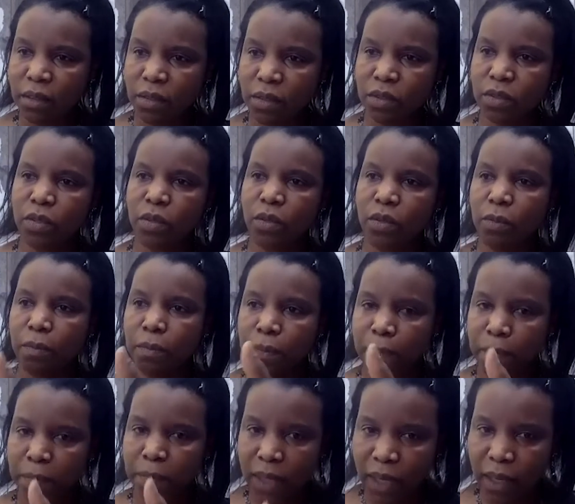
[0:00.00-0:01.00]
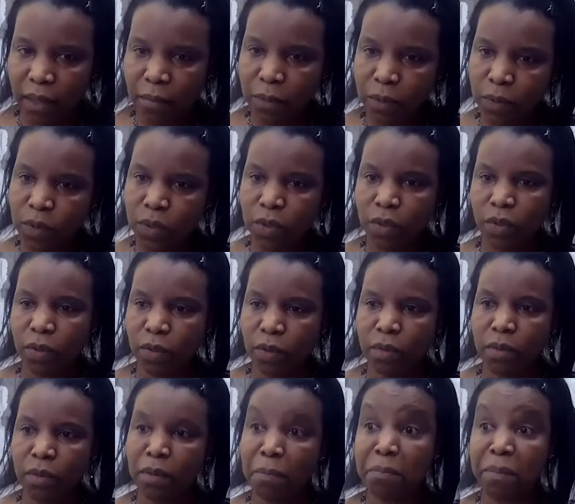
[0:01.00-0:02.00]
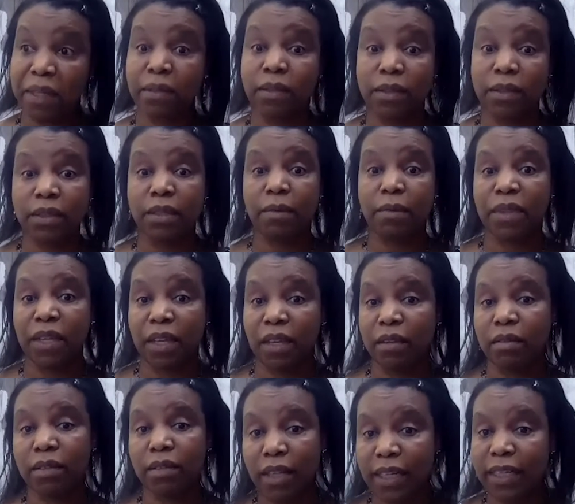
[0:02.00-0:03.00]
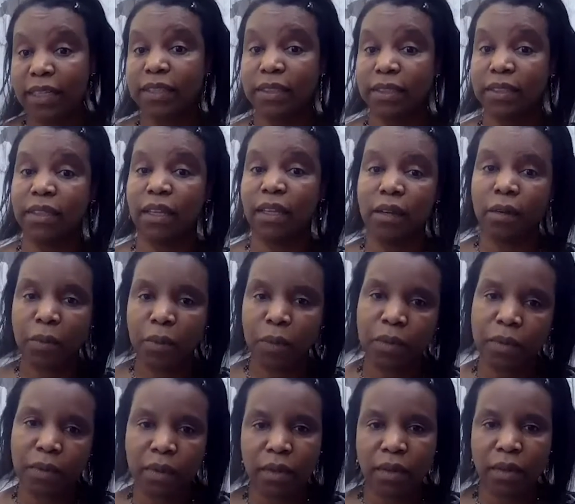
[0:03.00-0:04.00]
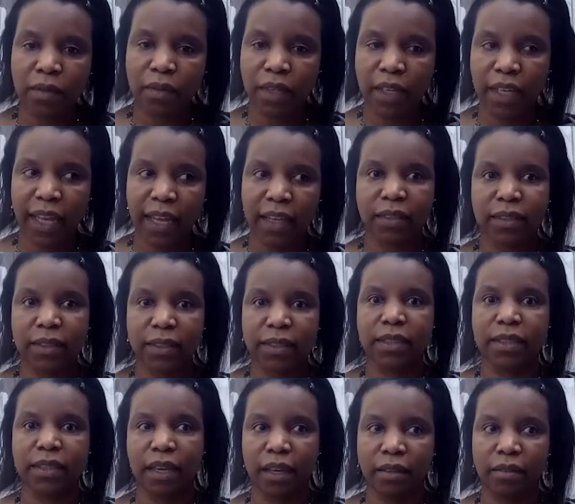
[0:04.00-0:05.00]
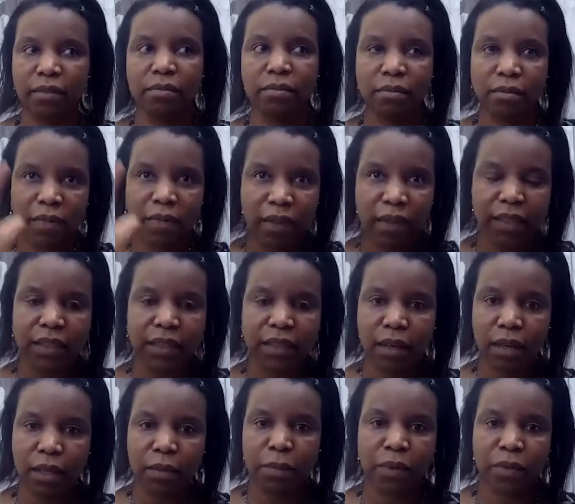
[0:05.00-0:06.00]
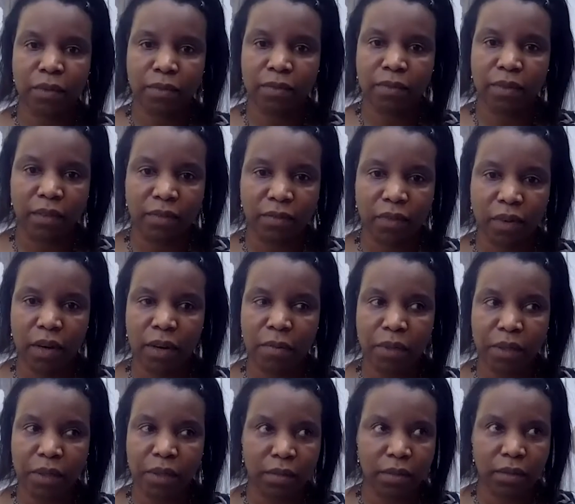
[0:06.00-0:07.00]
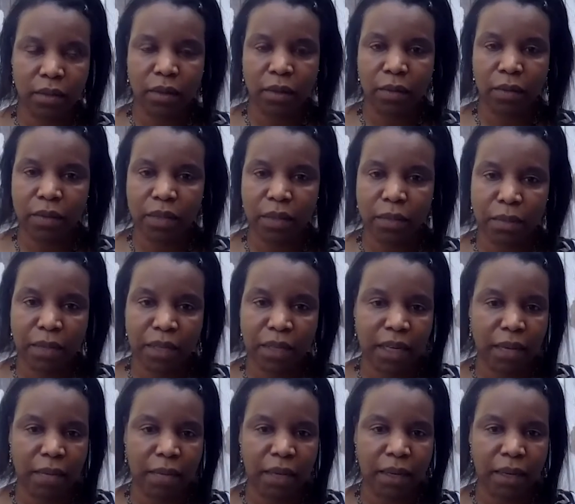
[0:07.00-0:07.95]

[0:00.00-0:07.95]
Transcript: to be able to build something that is sustainable, that can sustain this type of environment, you know, with the yeah. pandemic.